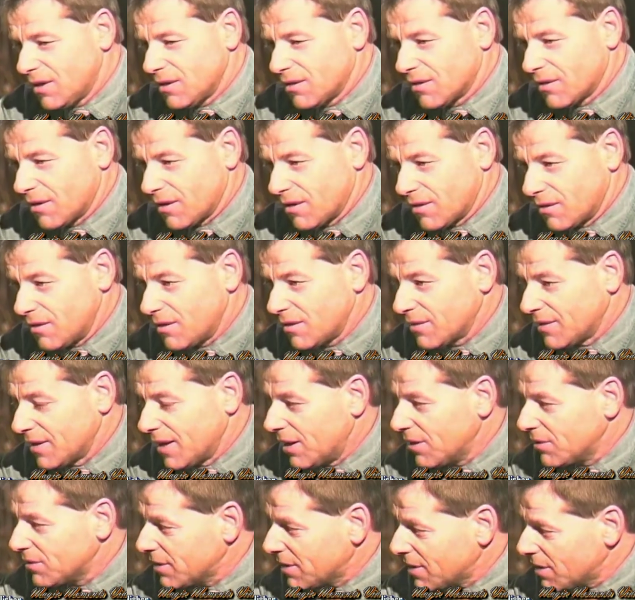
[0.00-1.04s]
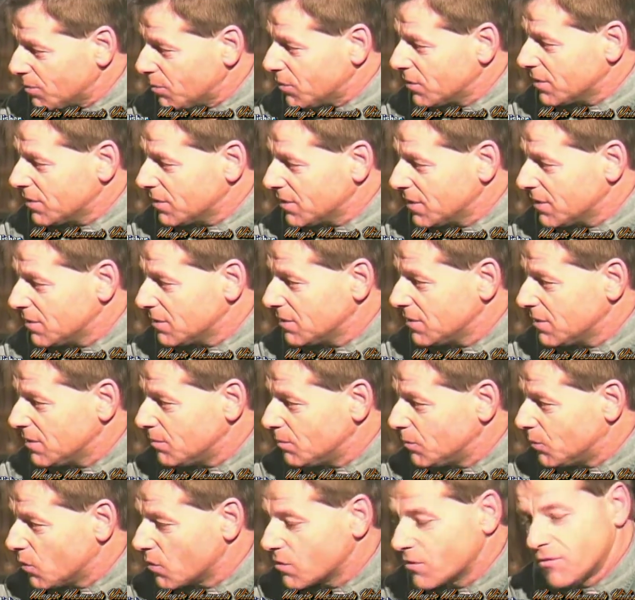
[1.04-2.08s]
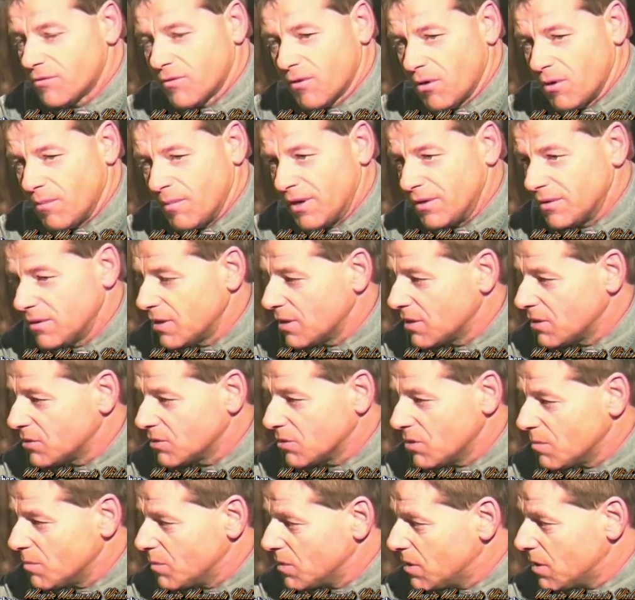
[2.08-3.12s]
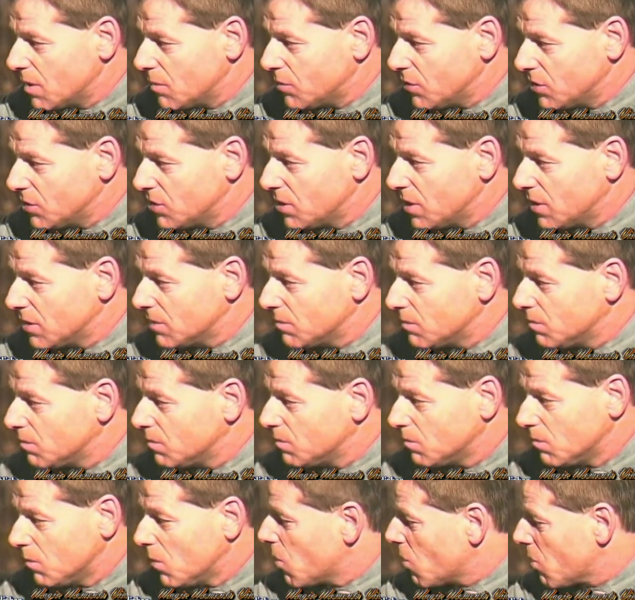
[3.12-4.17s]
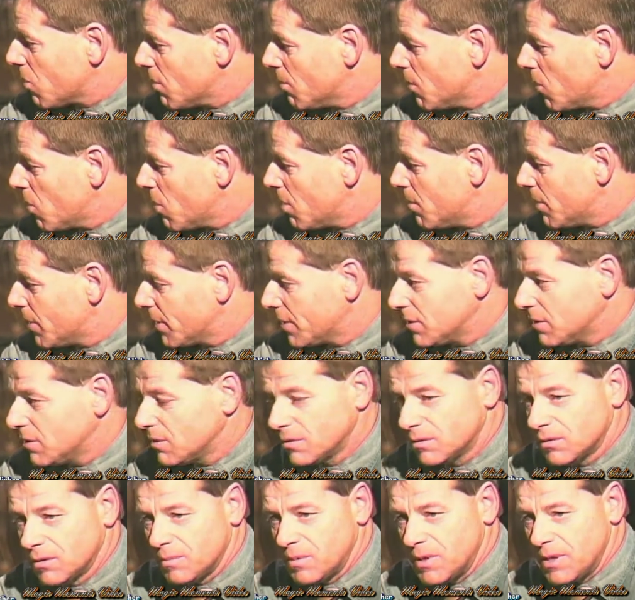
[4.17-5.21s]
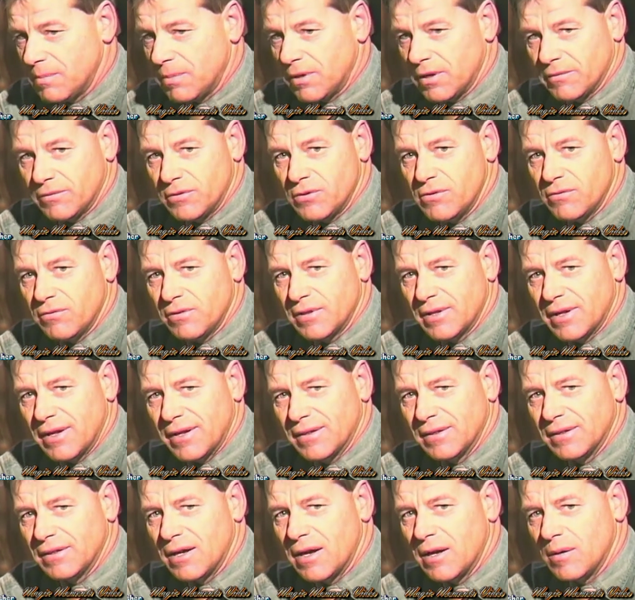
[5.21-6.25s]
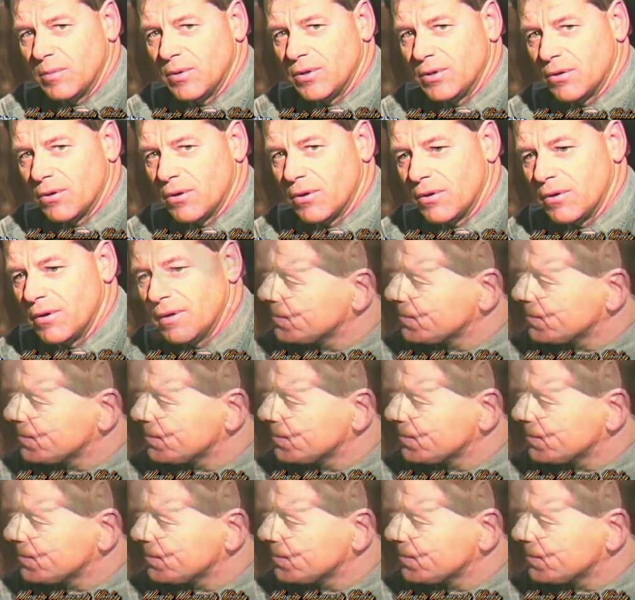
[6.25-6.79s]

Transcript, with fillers: that I think now that I put it in, in book form, I think it's going to be appreciated more and more by the, the people of Newfoundland and Labrador.